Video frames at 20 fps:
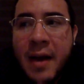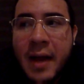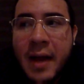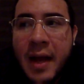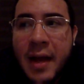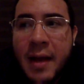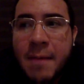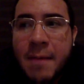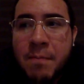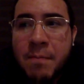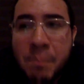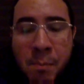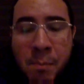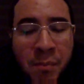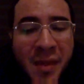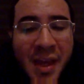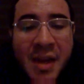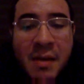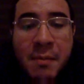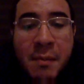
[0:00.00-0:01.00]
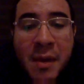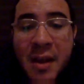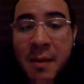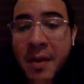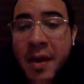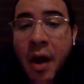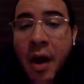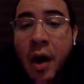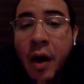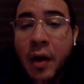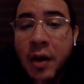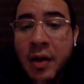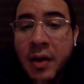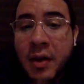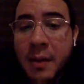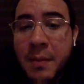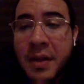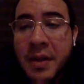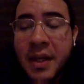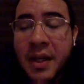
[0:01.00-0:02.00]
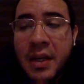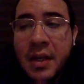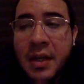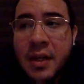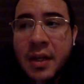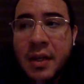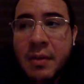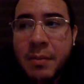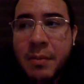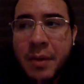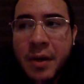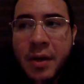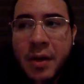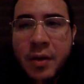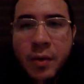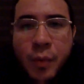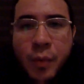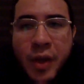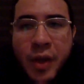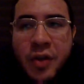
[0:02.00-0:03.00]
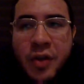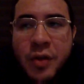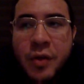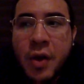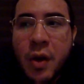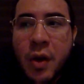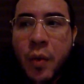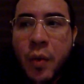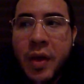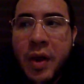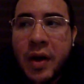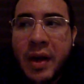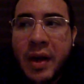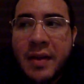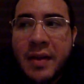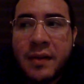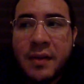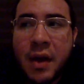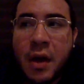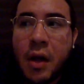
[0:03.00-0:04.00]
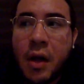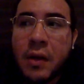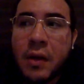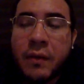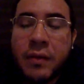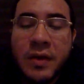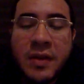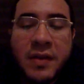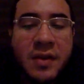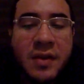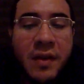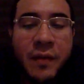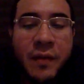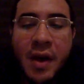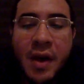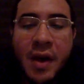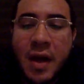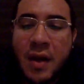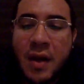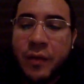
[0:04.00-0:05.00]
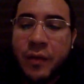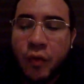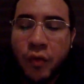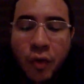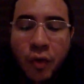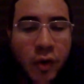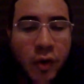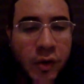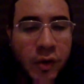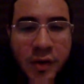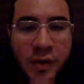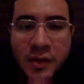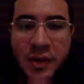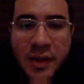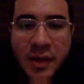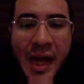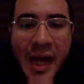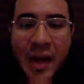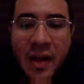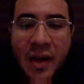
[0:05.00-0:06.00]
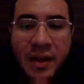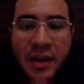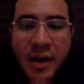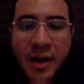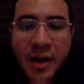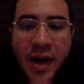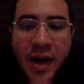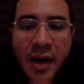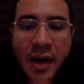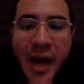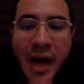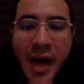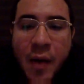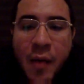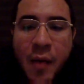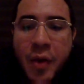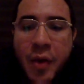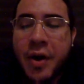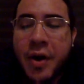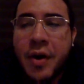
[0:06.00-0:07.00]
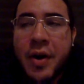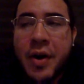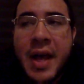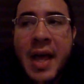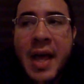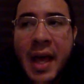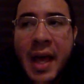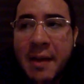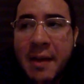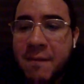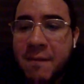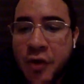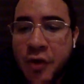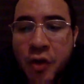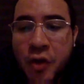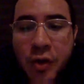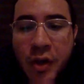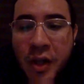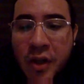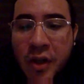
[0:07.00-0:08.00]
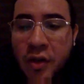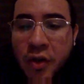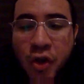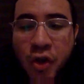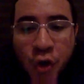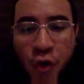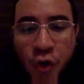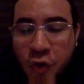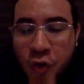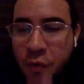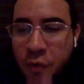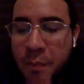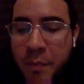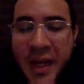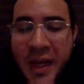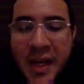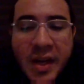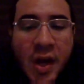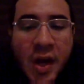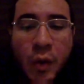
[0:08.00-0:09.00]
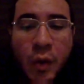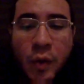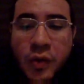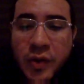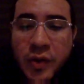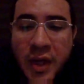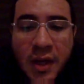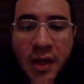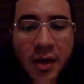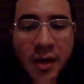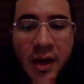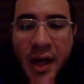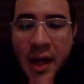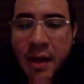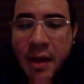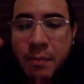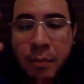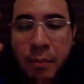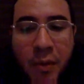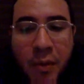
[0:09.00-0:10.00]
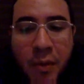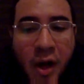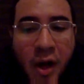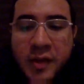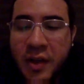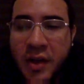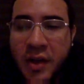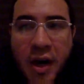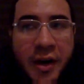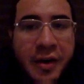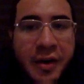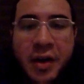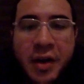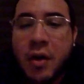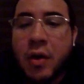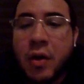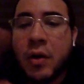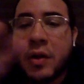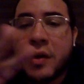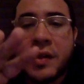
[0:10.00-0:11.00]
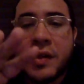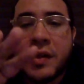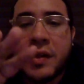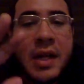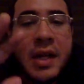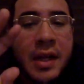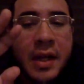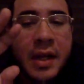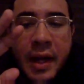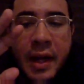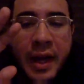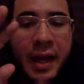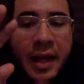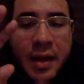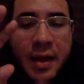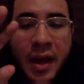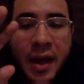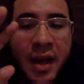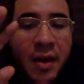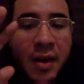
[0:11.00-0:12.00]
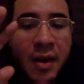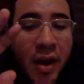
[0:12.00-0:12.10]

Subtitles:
they may be hard in the beginning, but when you go there and see all of these different kind of tutorials that are out there, and YouTube videos and blogs and articles and